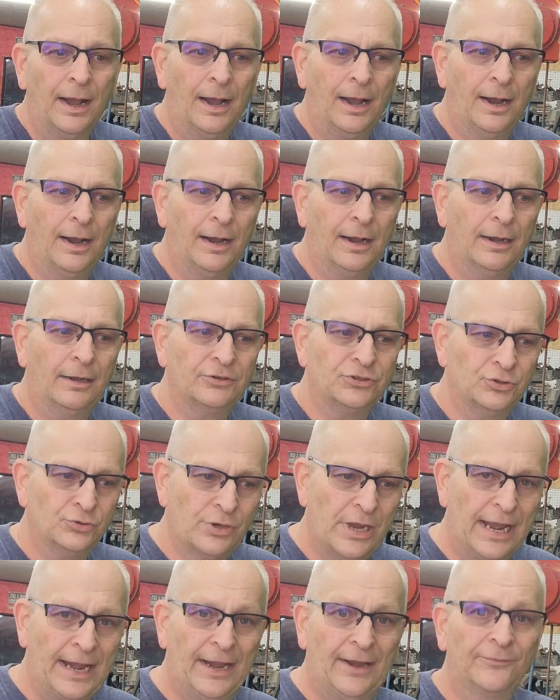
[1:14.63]
You
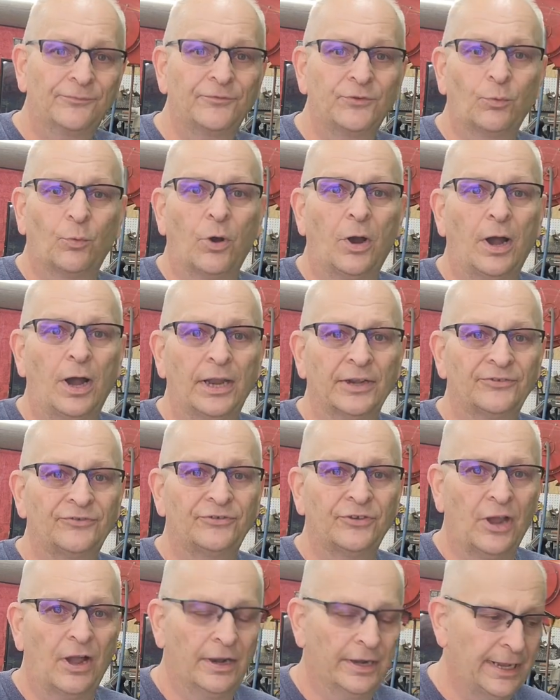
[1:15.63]
have to
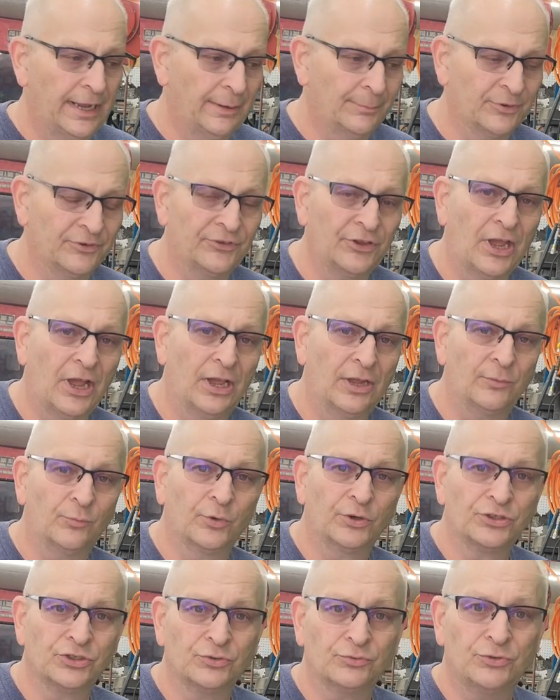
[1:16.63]
watch on Amazon
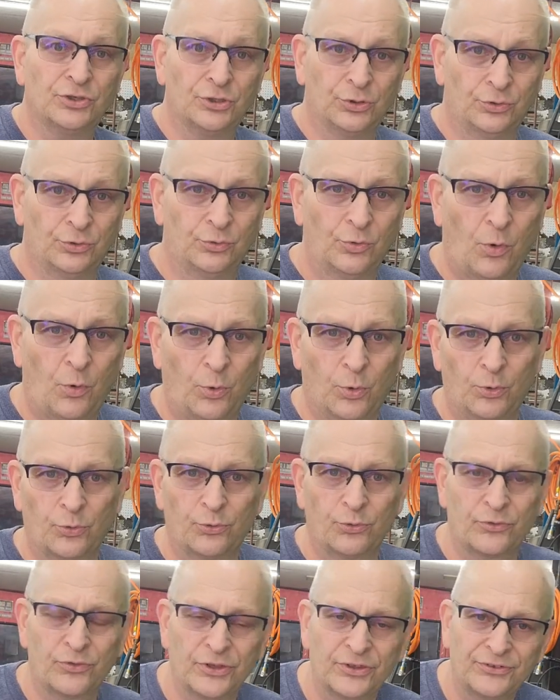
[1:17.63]
when you do
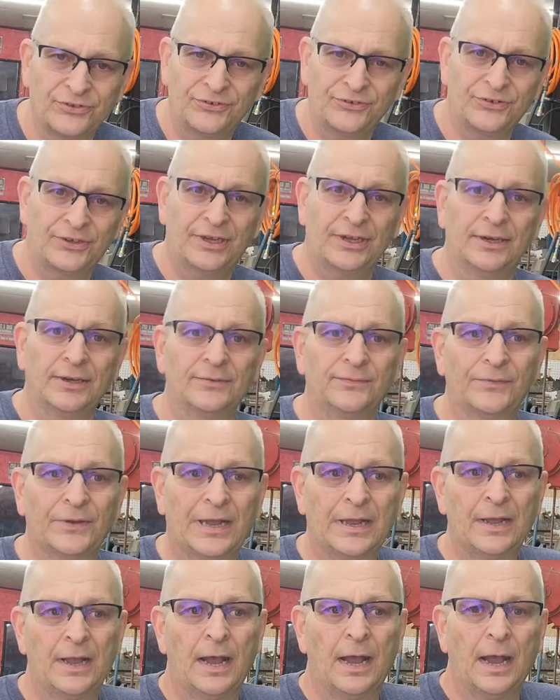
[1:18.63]
order this stuff.
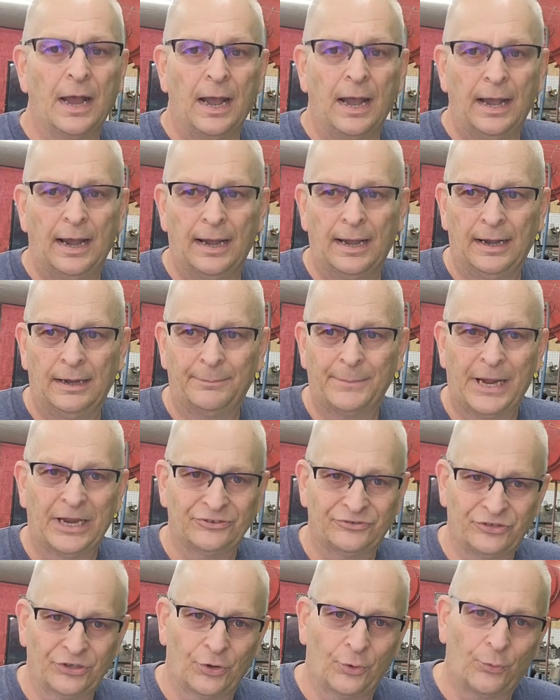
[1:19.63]
I
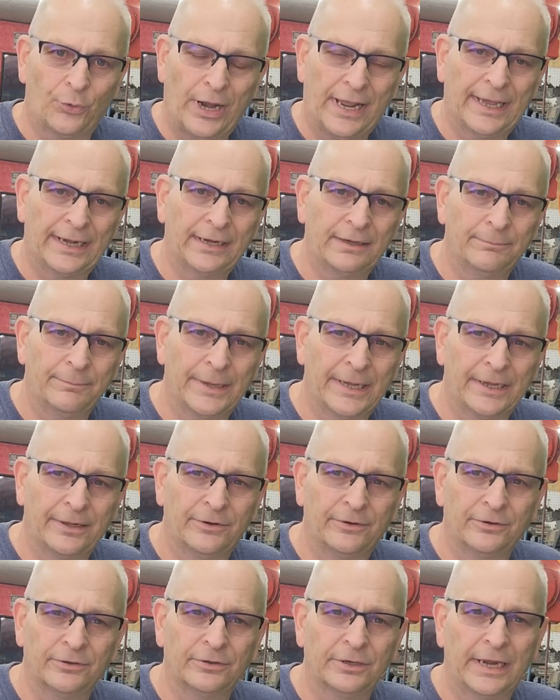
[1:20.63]
should have read it
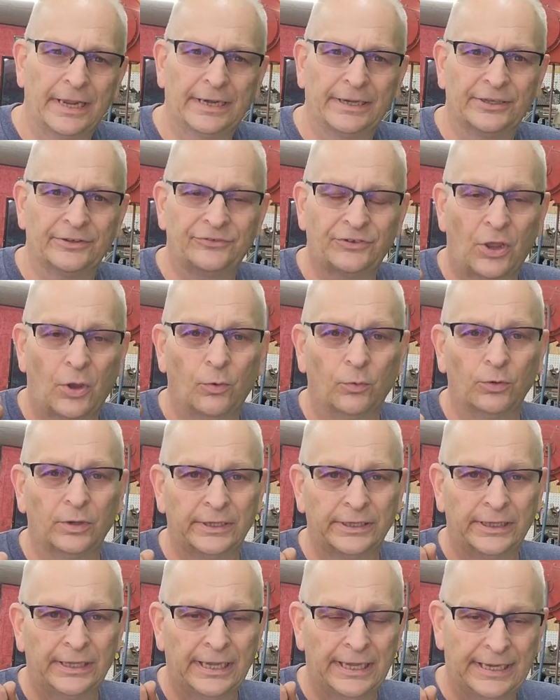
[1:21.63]
better, and it's
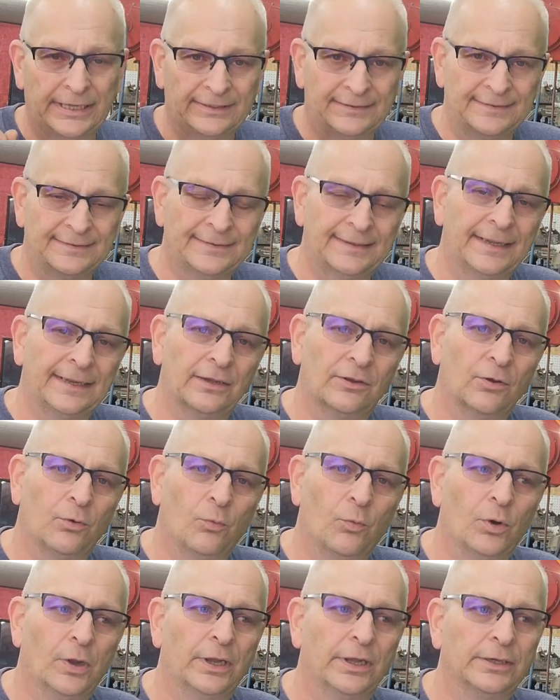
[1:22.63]
only a single
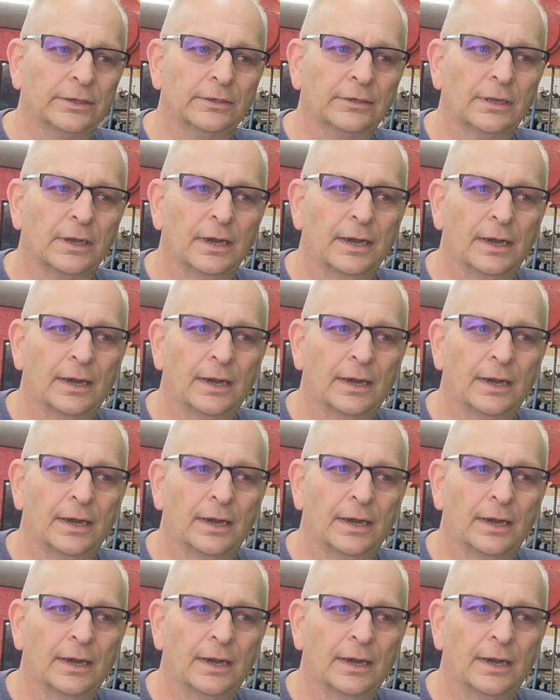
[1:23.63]
one.